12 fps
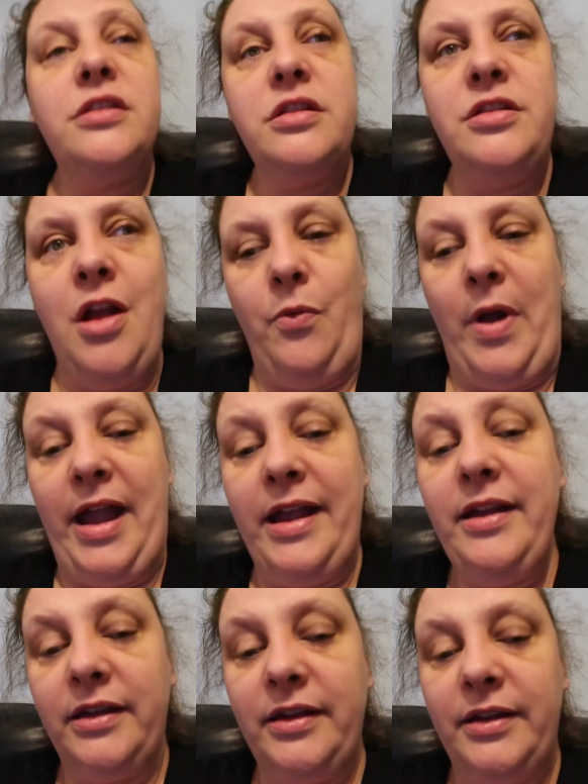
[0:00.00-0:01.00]
No
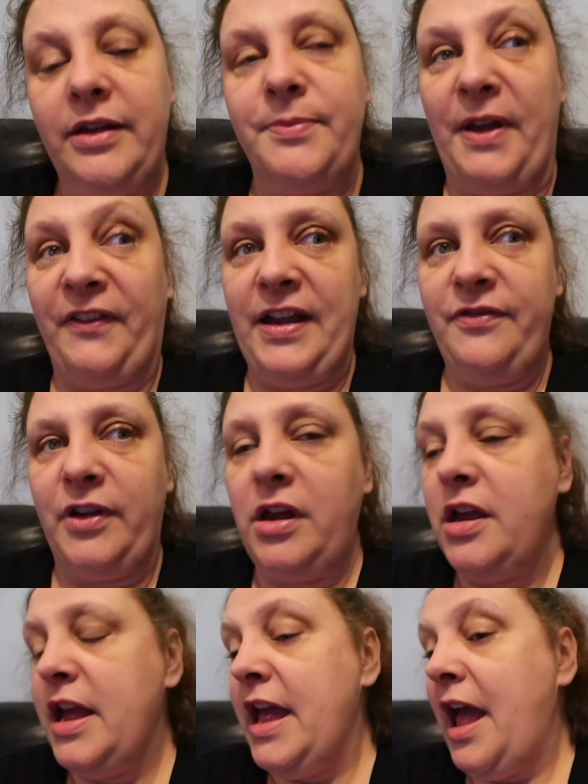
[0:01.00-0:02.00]
way, my favourite.
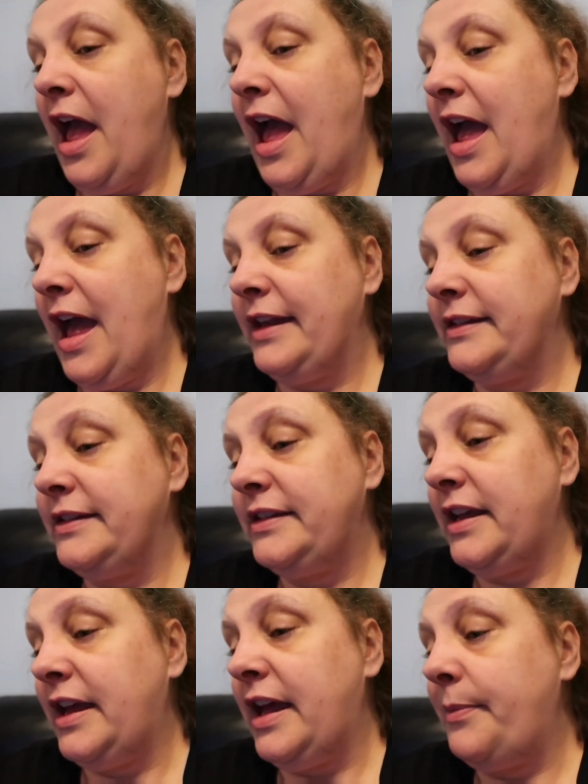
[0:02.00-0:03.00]
And
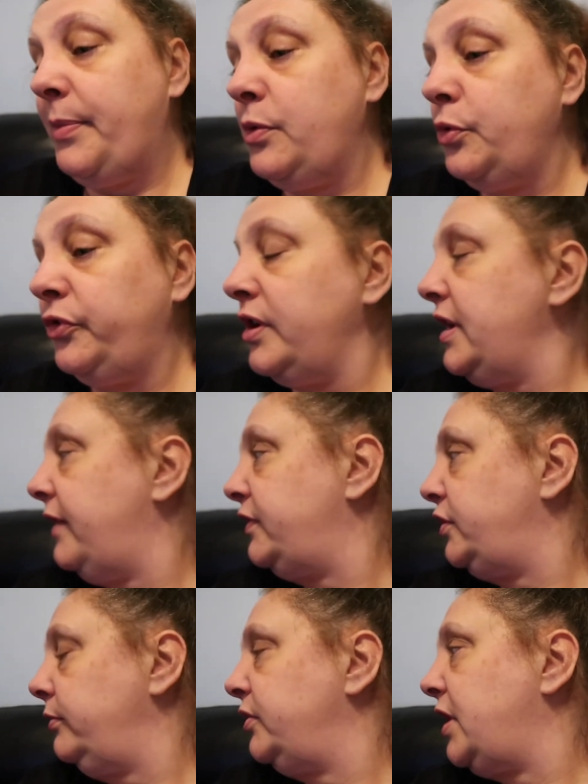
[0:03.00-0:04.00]
uh, Paul's going to have a
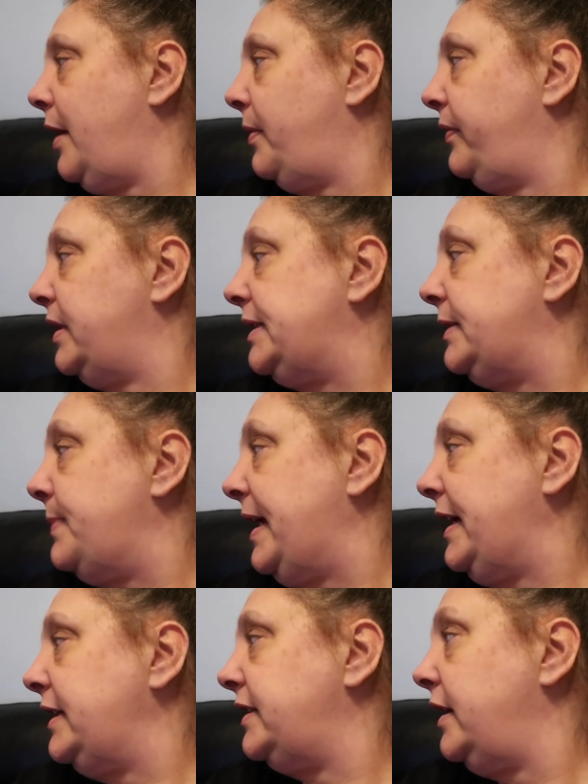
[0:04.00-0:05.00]
Zoom chat with one of his
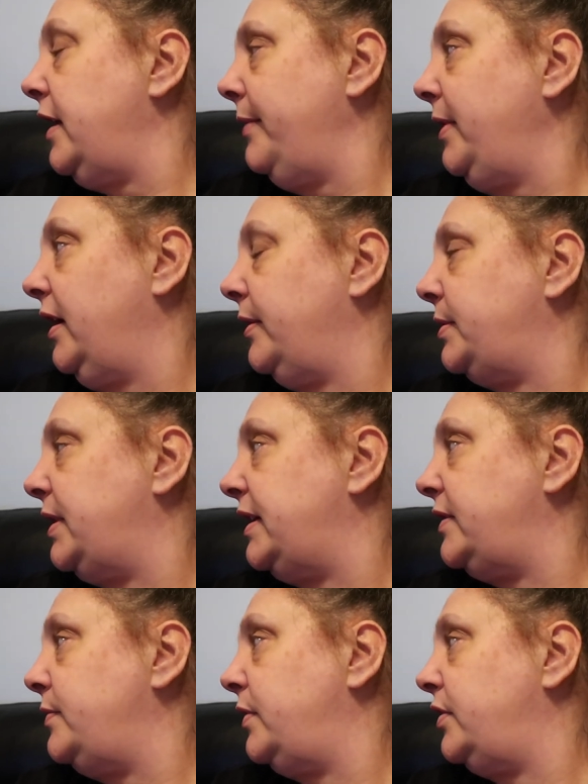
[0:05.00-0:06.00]
mates, and I'm going to go
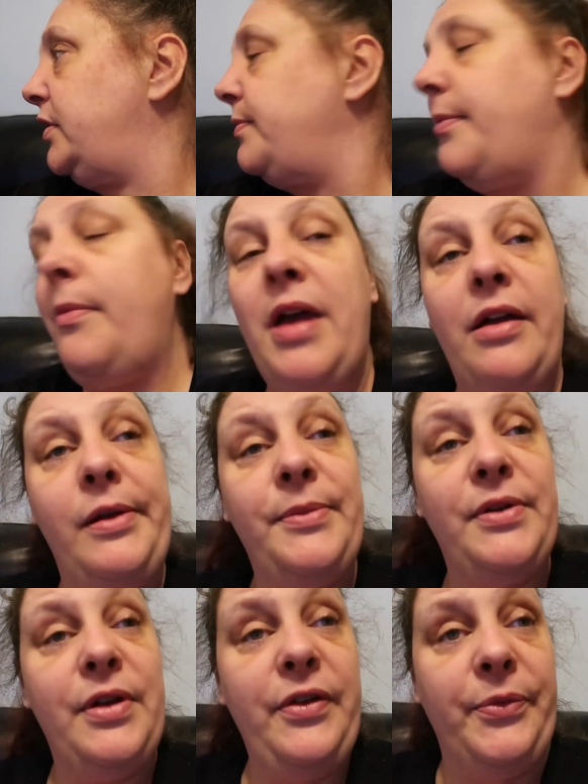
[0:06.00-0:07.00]
upstairs and watch Marilyn
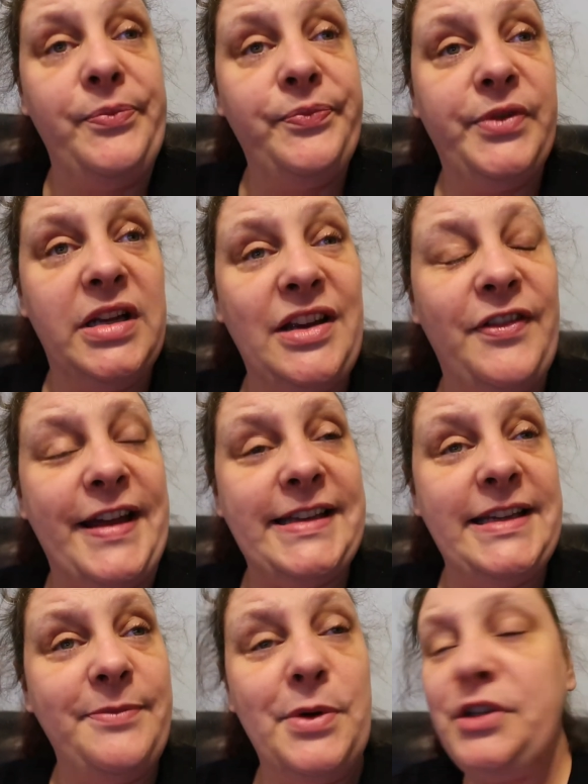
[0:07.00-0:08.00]
Monroe because I
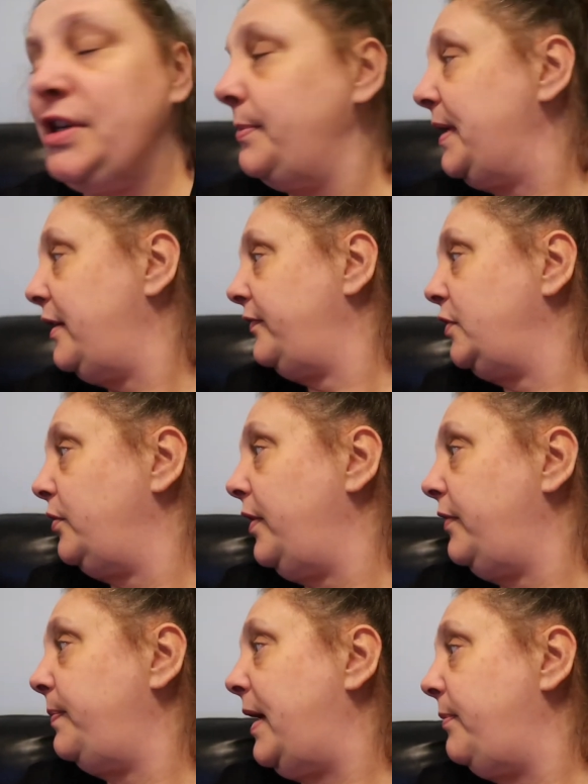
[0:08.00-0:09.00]
fancy watching a bit of
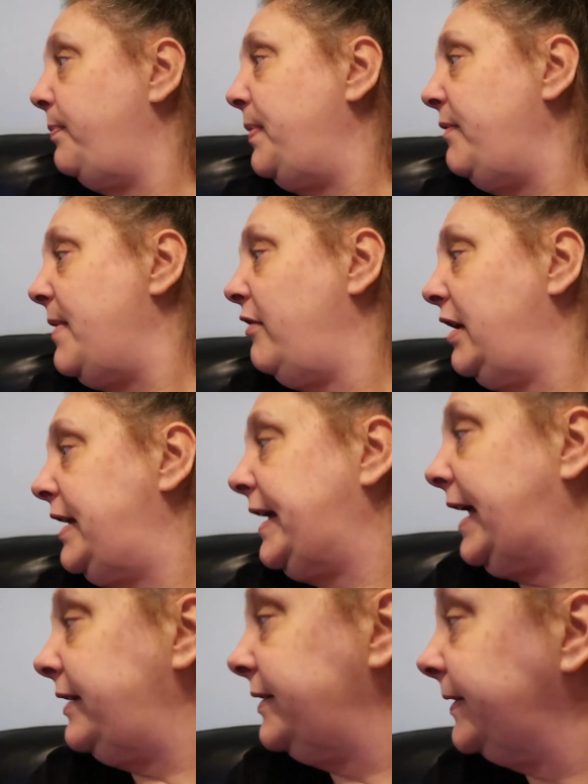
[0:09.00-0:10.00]
a bit of Marilyn
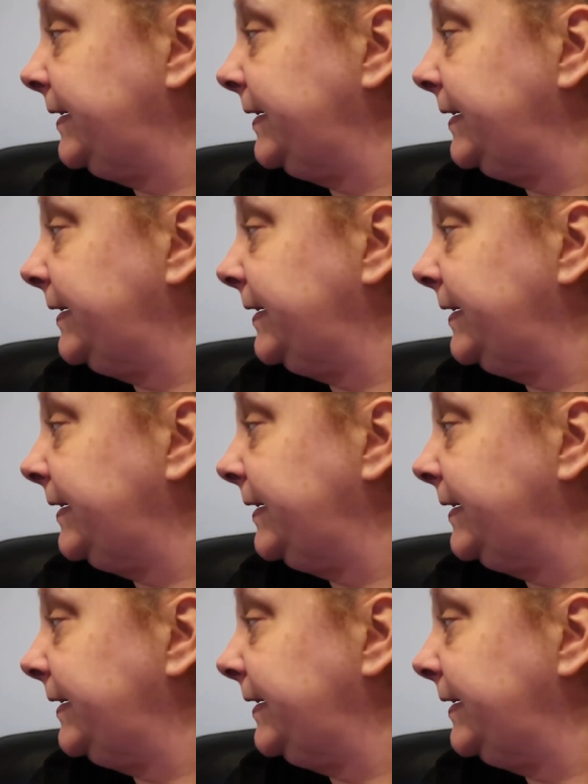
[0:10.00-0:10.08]
again.